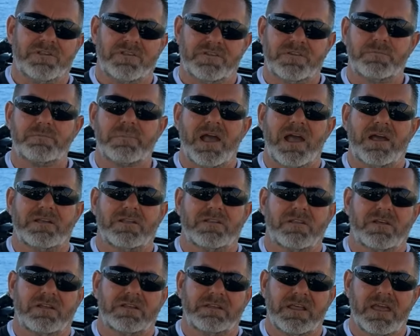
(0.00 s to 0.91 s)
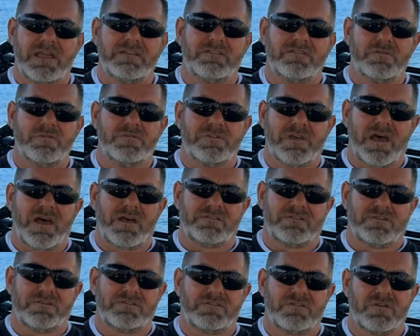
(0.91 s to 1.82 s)
This is back in the late
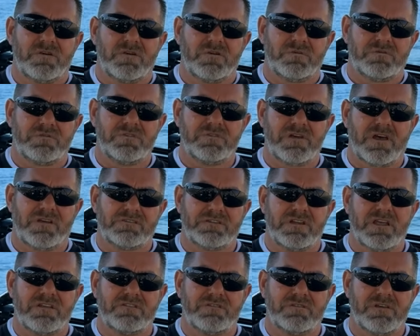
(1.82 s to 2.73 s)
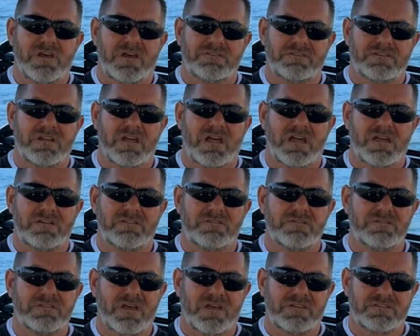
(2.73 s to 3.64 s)
2000s, so 2008, 2009,
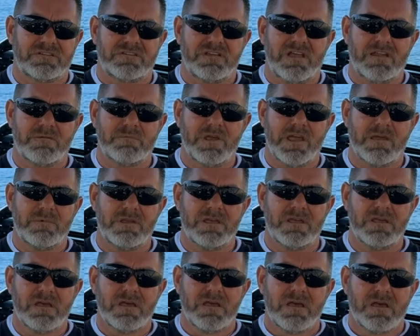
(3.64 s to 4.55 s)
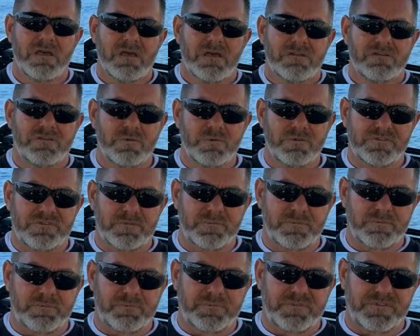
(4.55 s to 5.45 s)
2010 maybe, doing
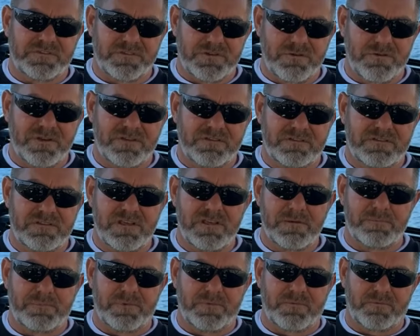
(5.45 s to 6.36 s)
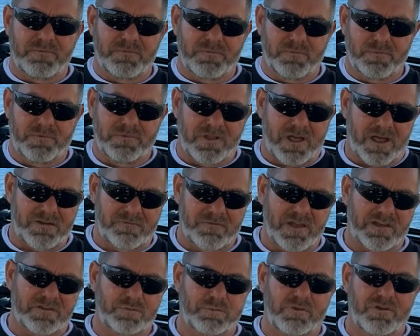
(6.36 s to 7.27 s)
some serious deep, a lot of
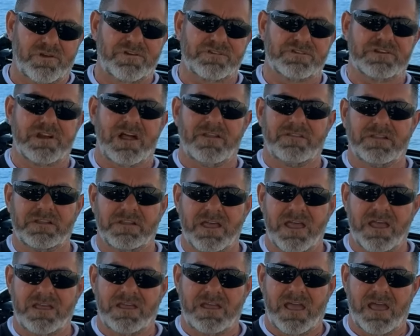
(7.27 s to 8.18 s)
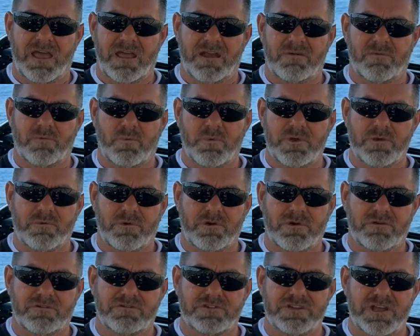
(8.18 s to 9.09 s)
exploration out the lake, and we
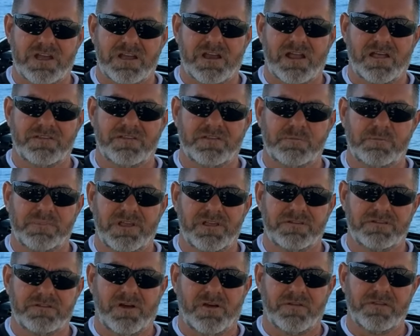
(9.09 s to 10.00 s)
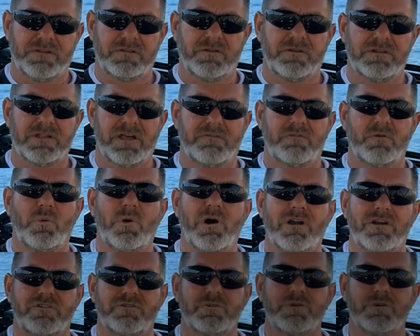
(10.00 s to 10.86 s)
were checking out this place called the Low Level Water